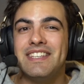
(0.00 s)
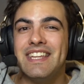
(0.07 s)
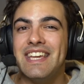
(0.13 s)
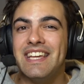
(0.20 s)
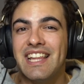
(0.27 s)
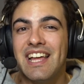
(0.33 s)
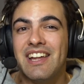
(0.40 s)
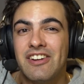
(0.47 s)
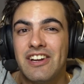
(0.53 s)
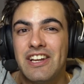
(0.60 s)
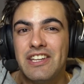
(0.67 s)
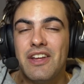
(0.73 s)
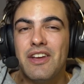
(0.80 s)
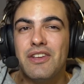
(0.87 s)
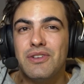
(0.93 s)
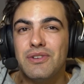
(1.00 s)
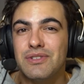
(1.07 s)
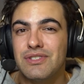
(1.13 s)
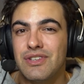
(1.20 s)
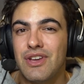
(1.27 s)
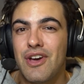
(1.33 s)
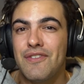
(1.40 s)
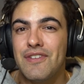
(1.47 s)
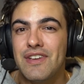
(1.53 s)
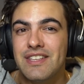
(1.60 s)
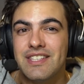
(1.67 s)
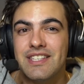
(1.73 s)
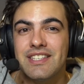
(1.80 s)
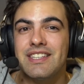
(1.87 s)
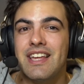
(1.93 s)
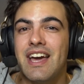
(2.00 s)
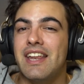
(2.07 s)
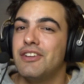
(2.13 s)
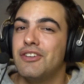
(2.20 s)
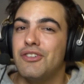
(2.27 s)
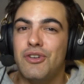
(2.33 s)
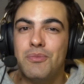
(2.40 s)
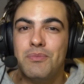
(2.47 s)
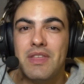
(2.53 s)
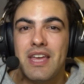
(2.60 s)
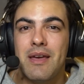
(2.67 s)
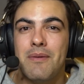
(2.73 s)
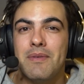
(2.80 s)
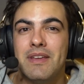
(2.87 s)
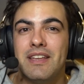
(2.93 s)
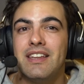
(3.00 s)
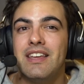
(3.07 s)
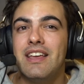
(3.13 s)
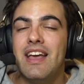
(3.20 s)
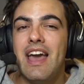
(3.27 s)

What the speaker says: decluttering your servers and starting to group them and